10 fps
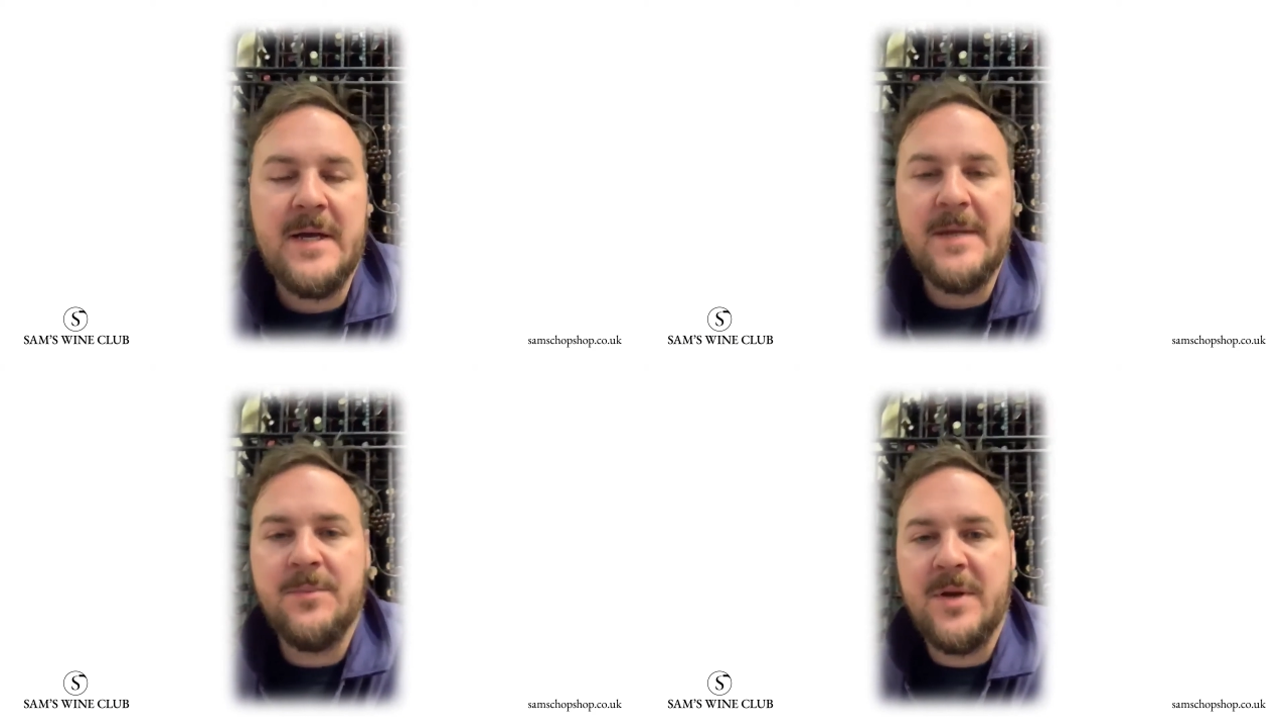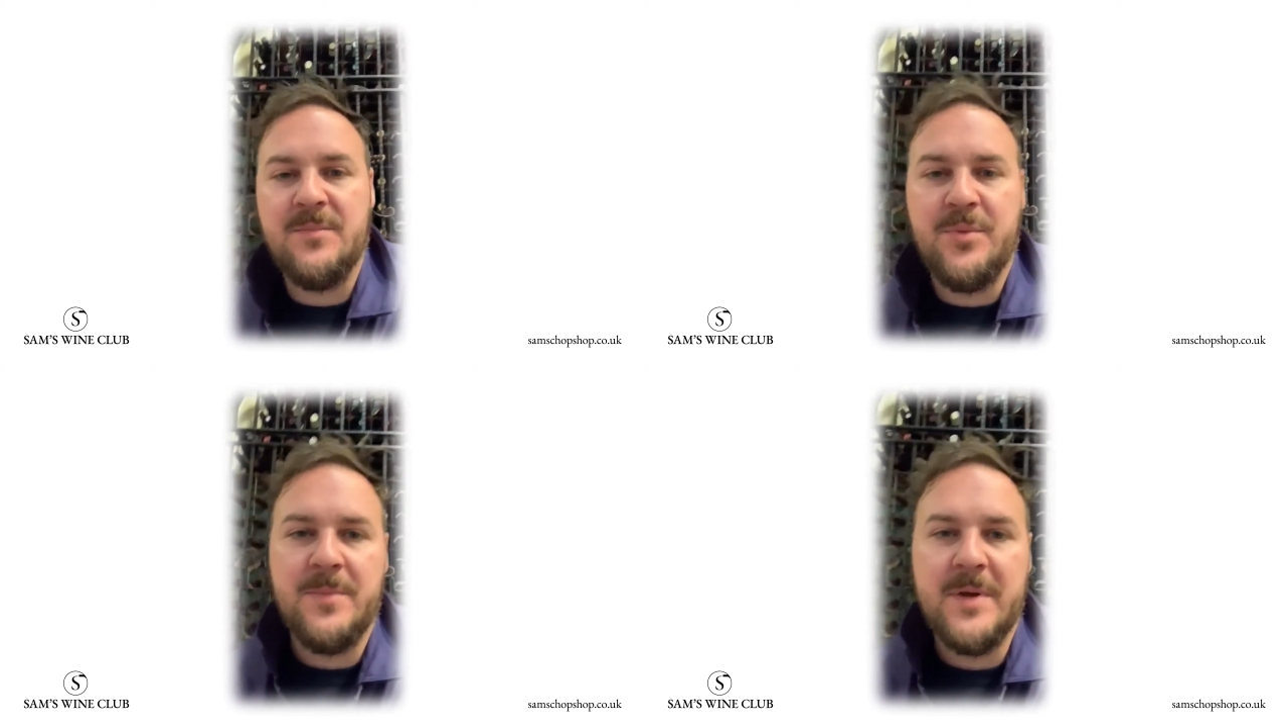We had a
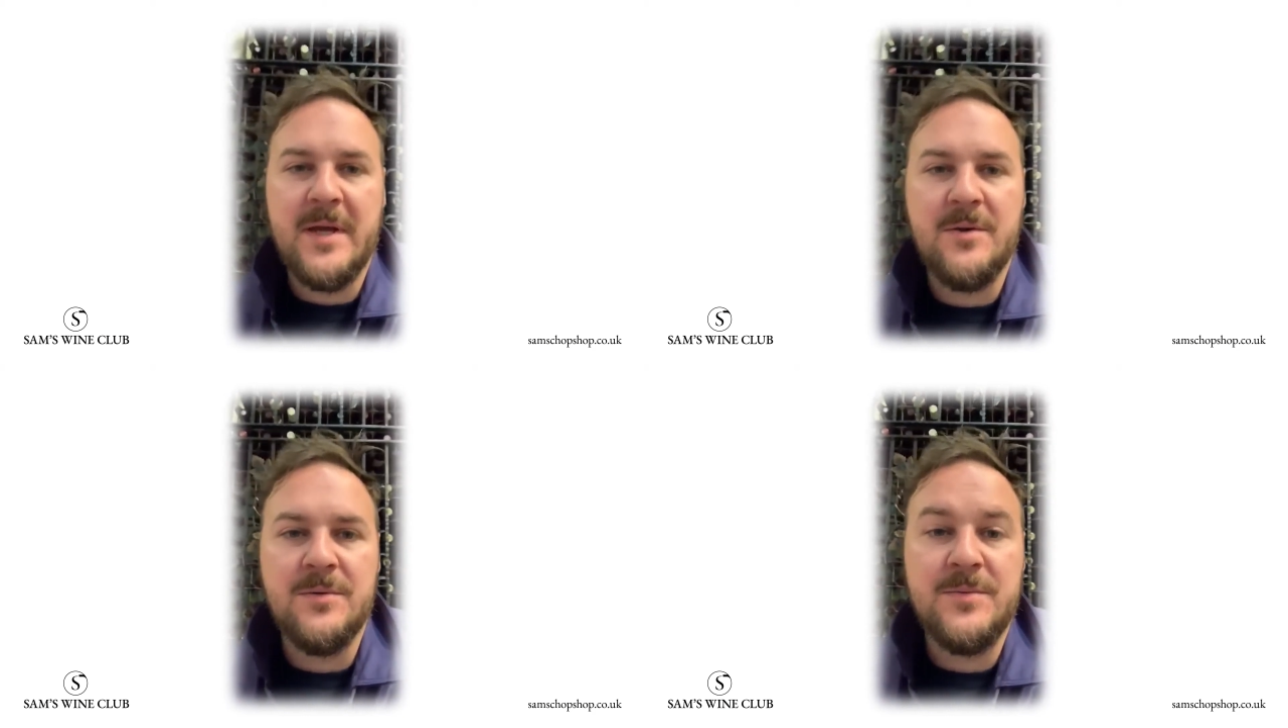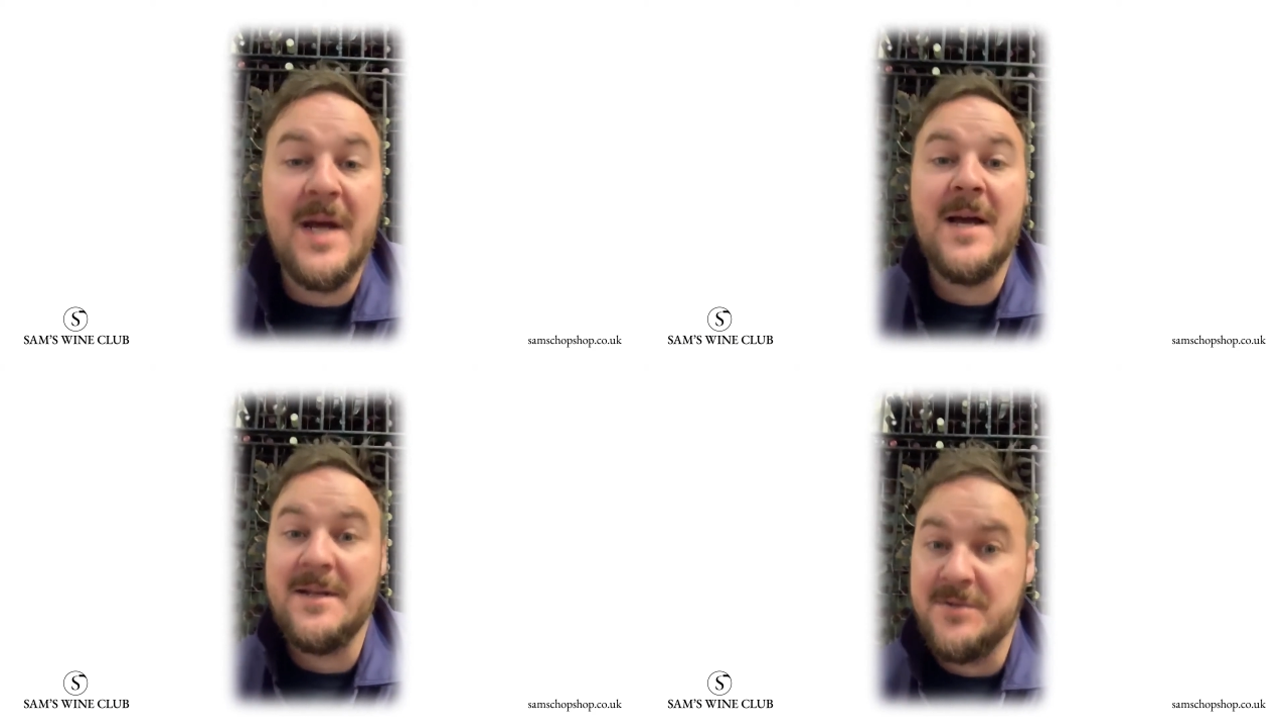proper giggle
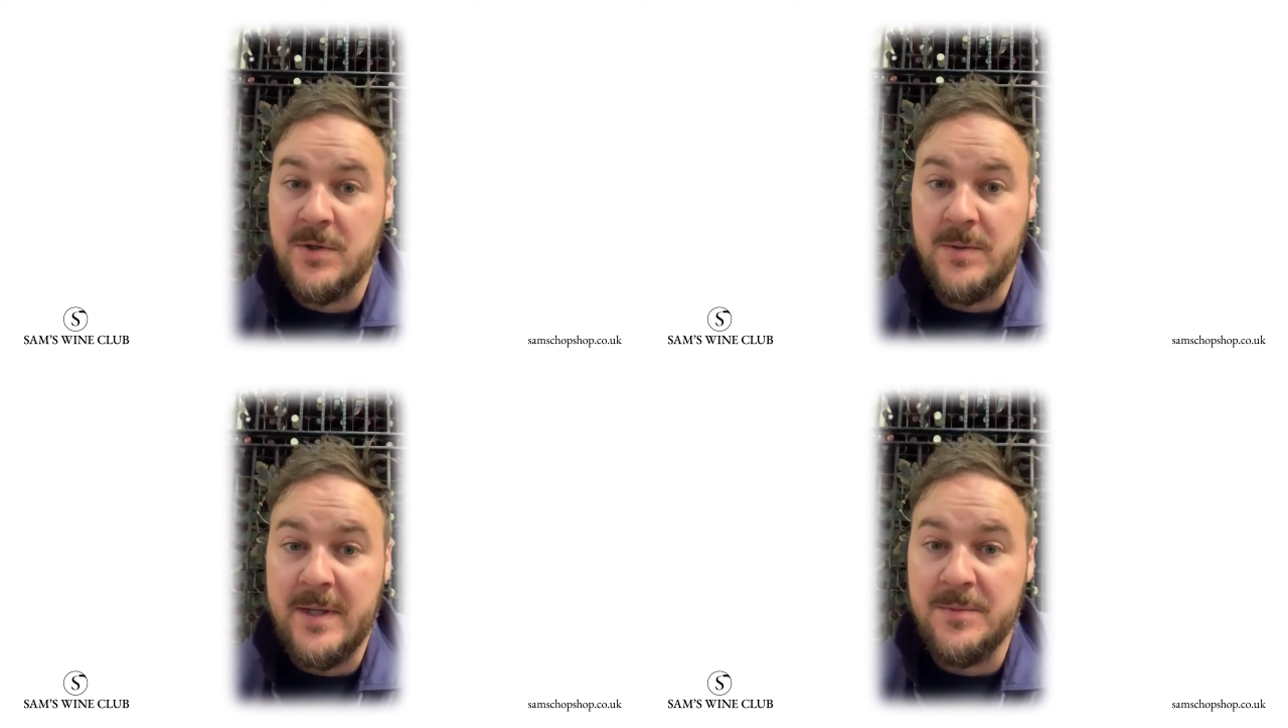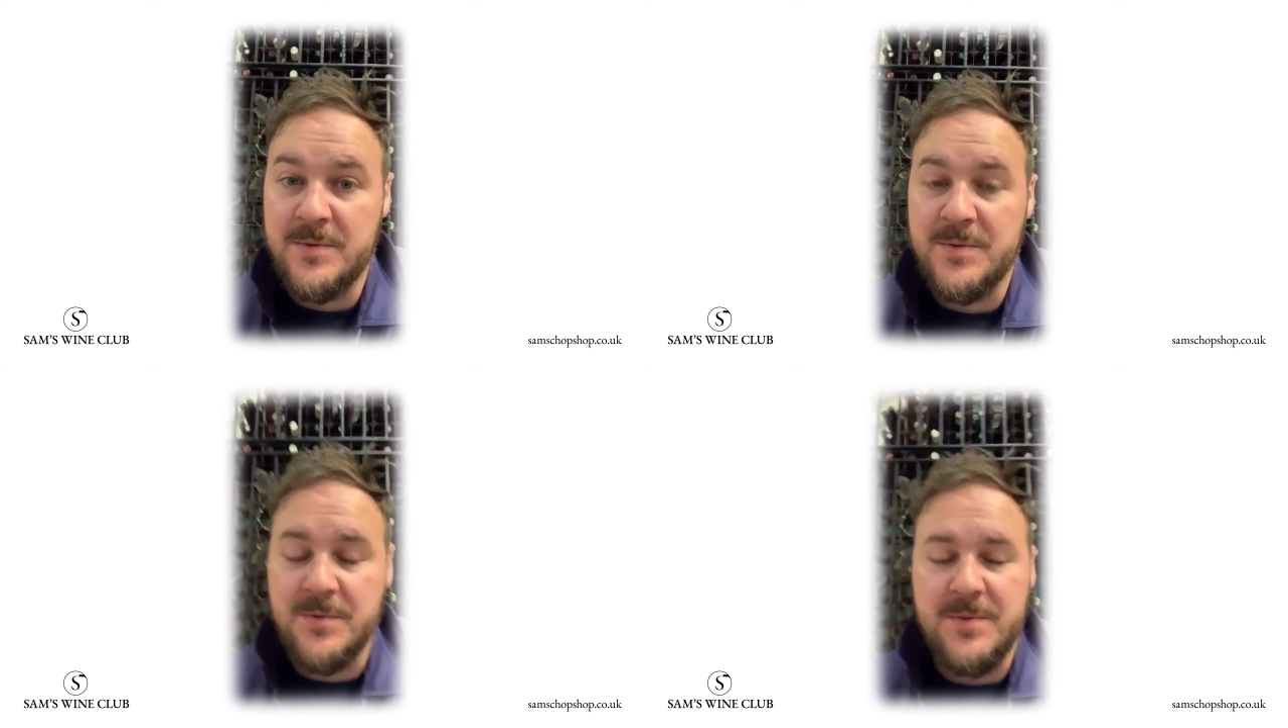and sold out,
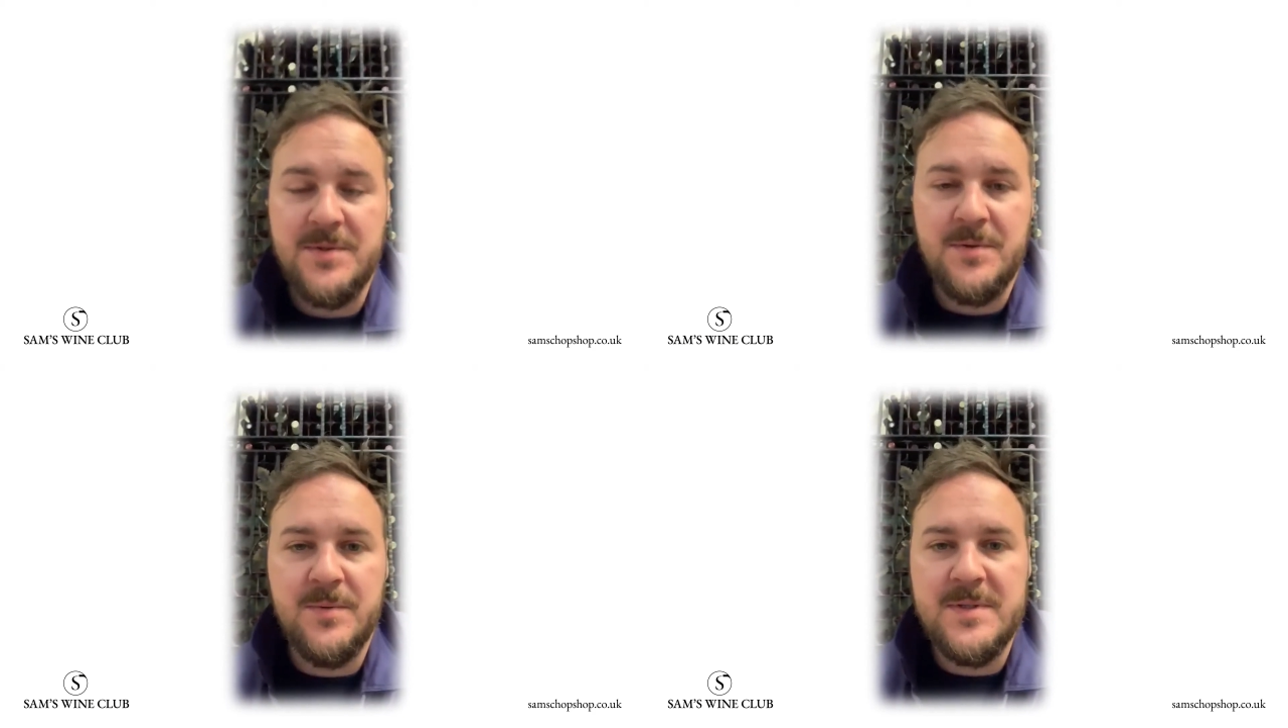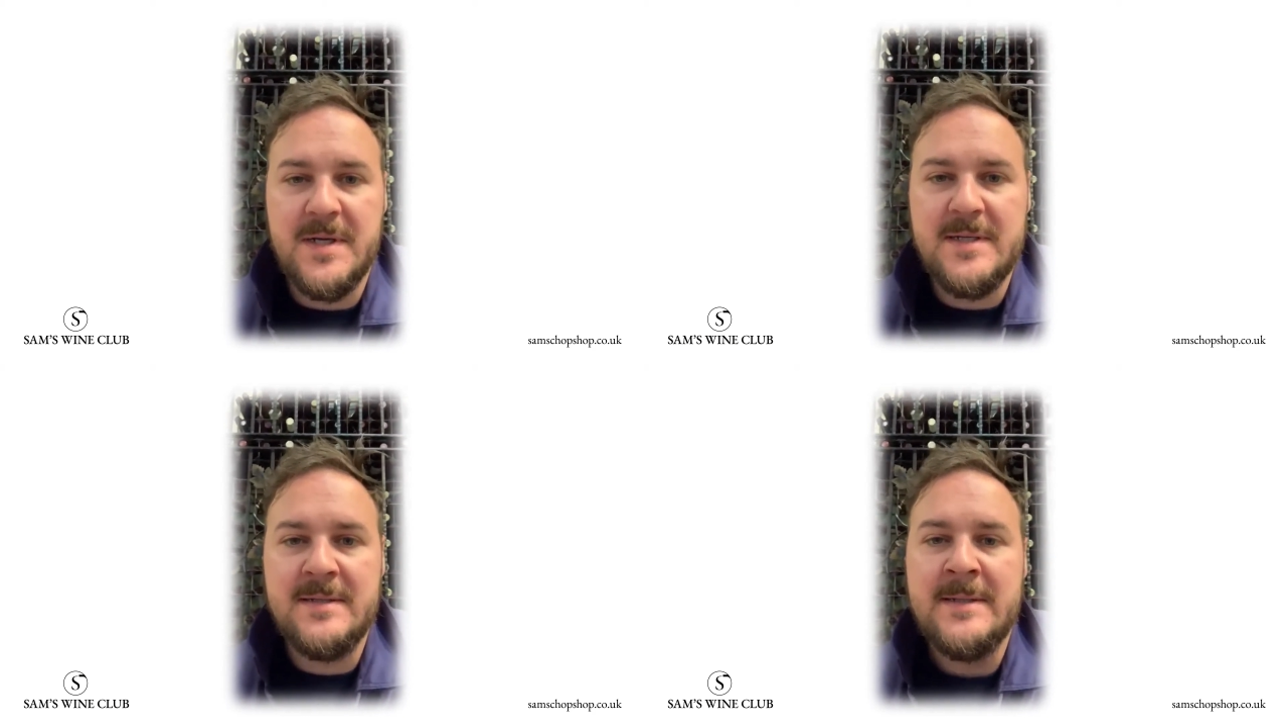which was always
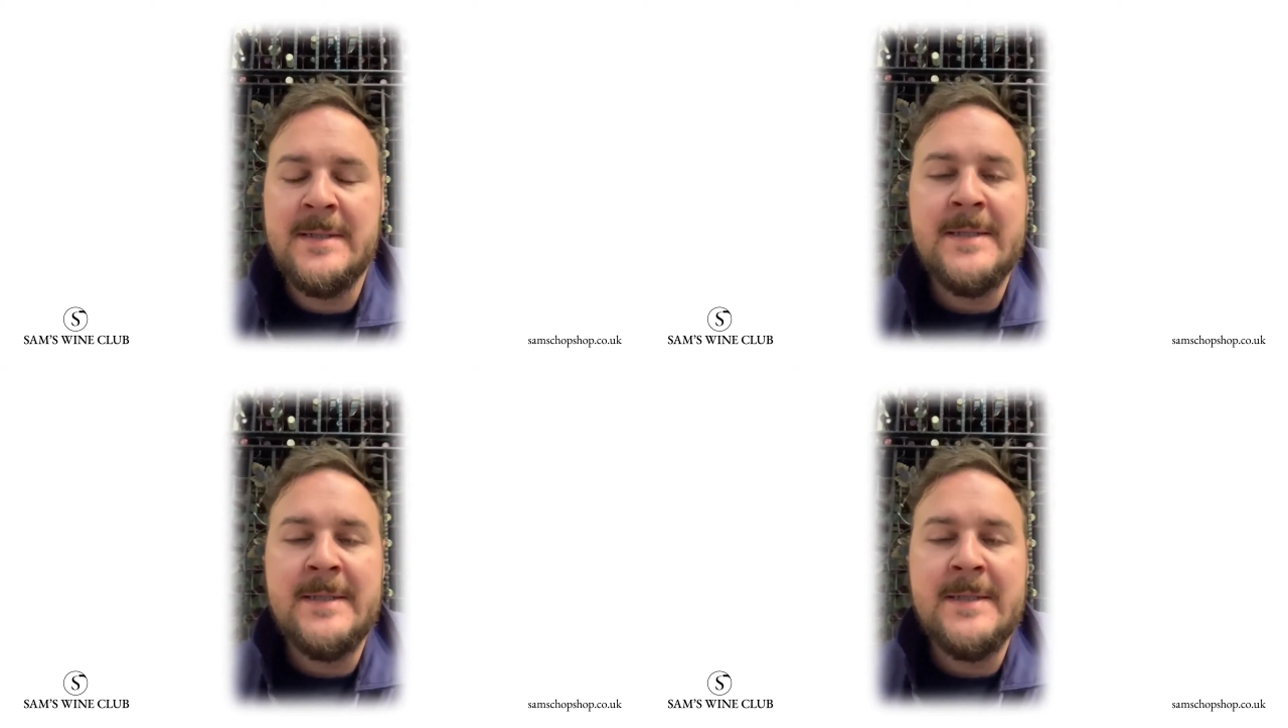nice.